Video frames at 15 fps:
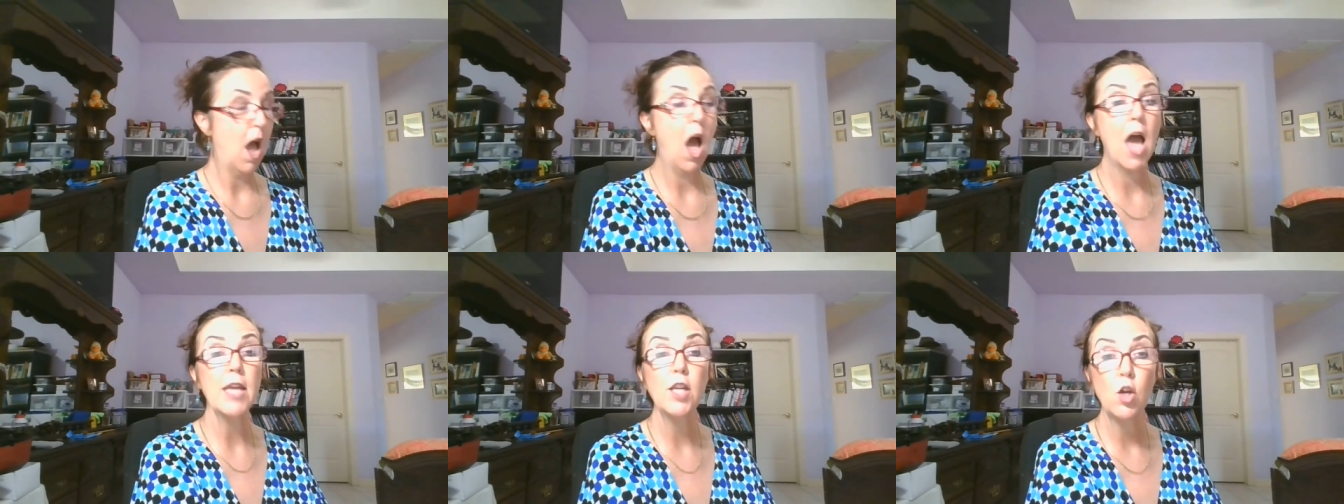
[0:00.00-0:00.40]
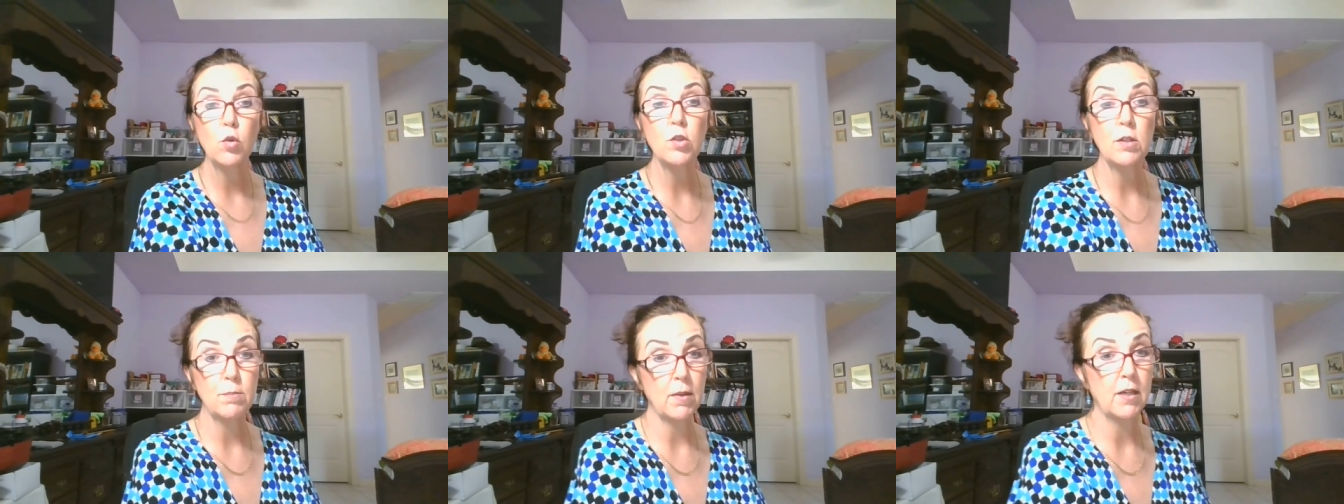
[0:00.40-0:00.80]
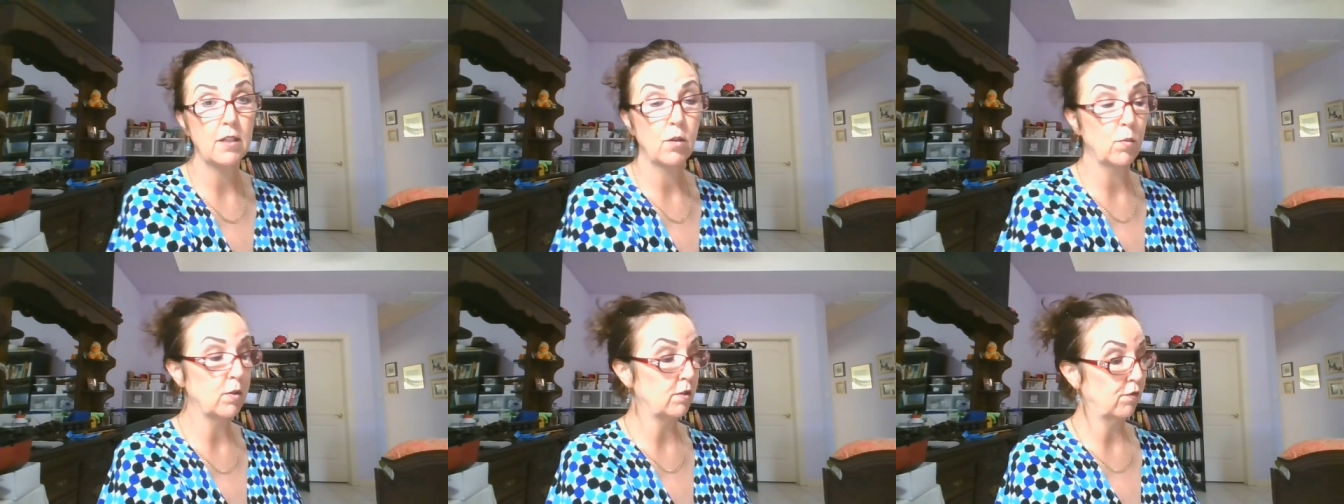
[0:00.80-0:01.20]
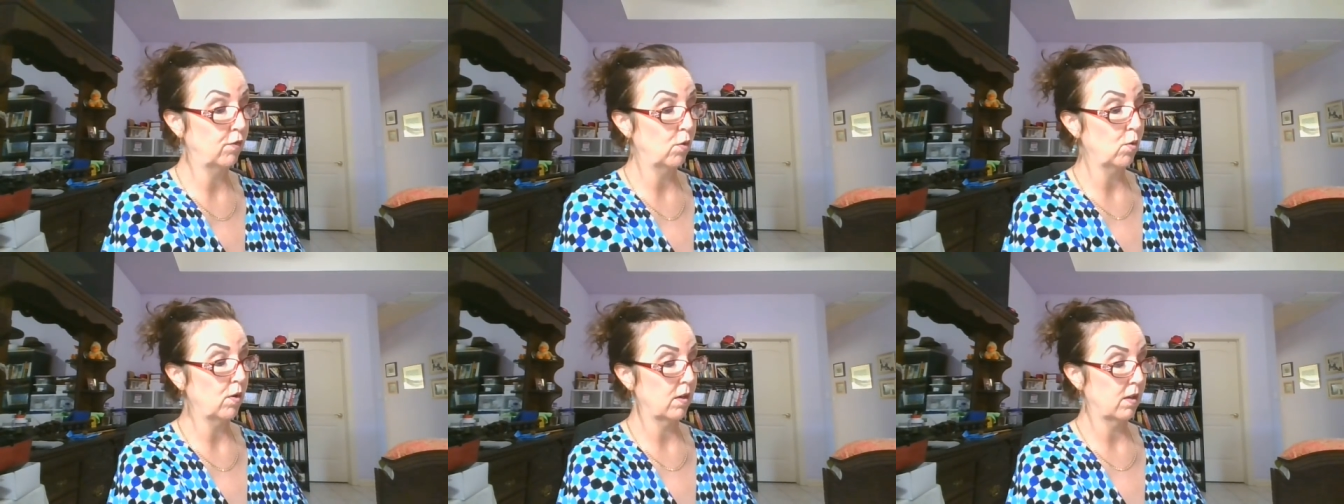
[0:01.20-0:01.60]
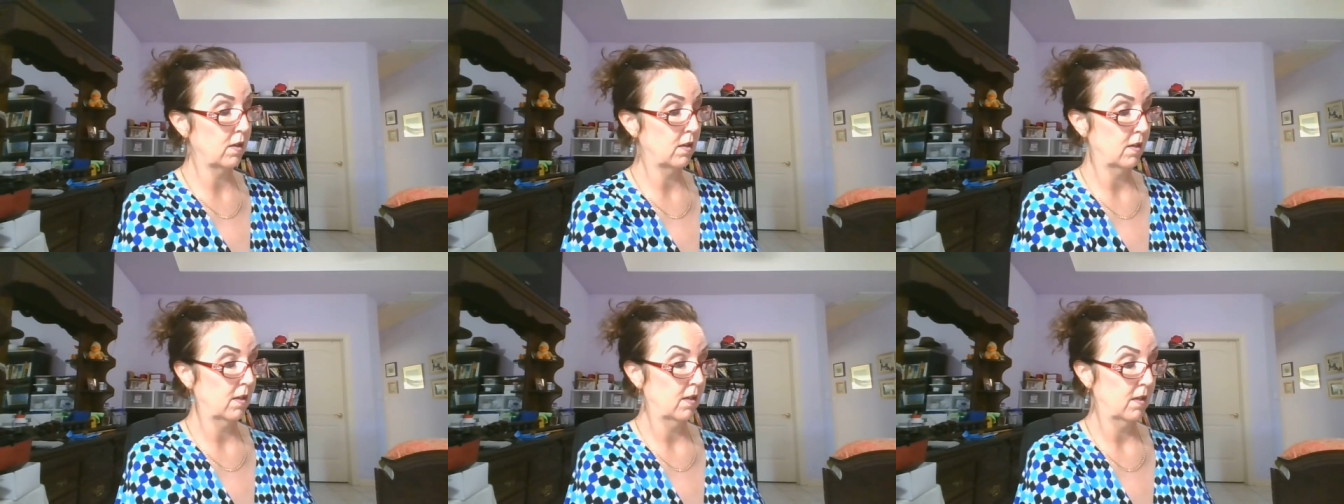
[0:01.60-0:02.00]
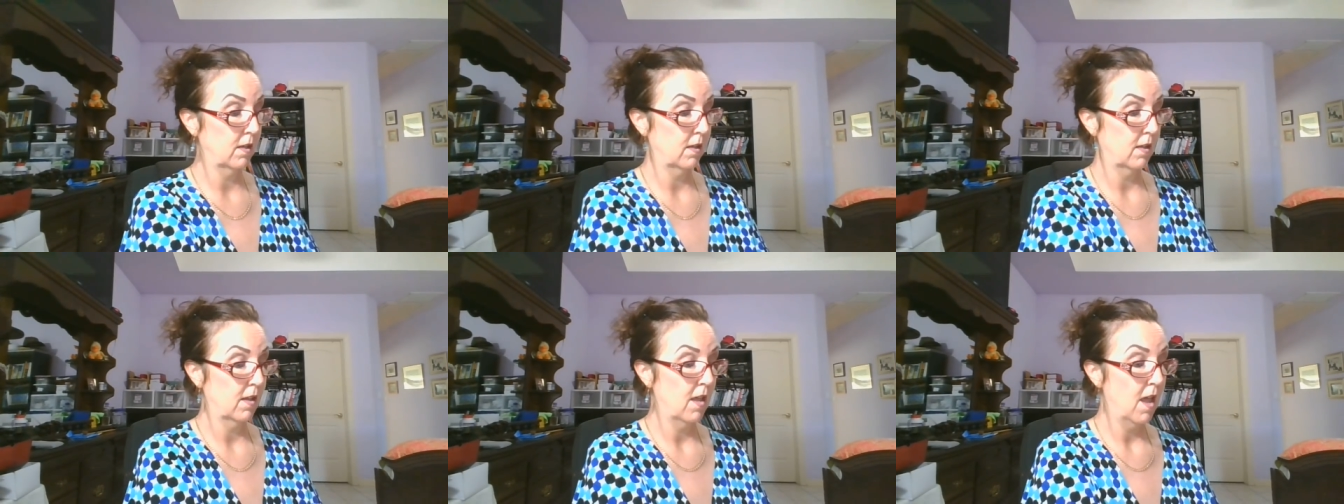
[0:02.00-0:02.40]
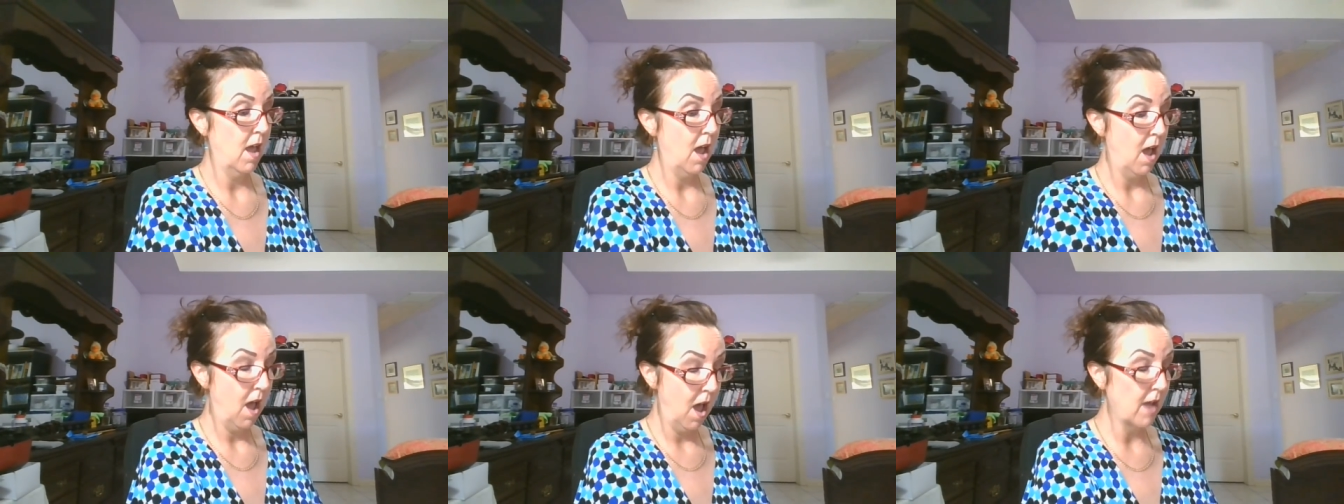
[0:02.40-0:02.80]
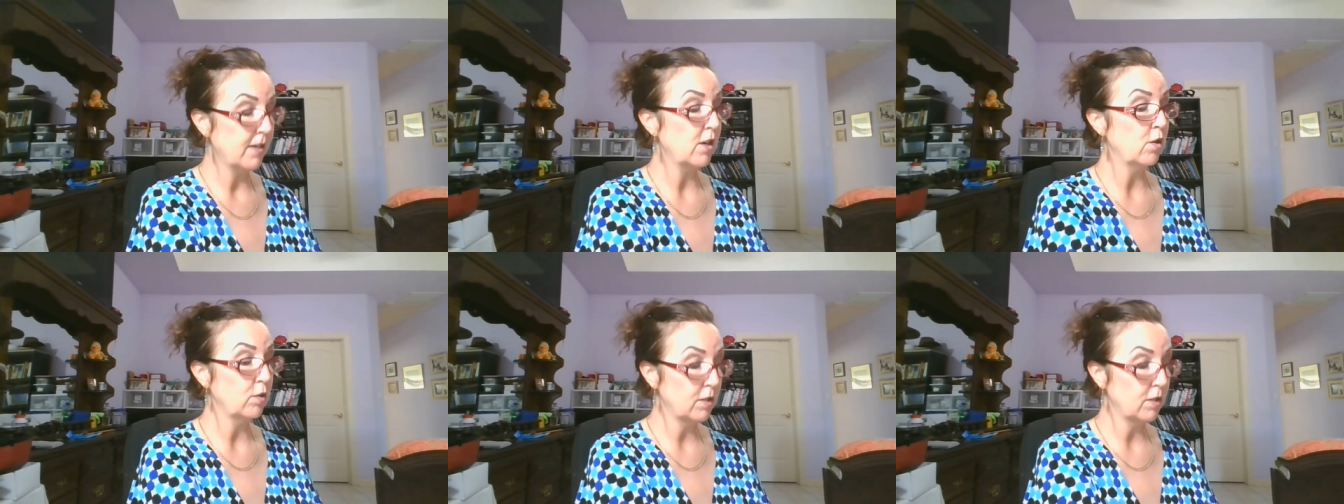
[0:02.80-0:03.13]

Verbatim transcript: I know somebody that went to Florida I know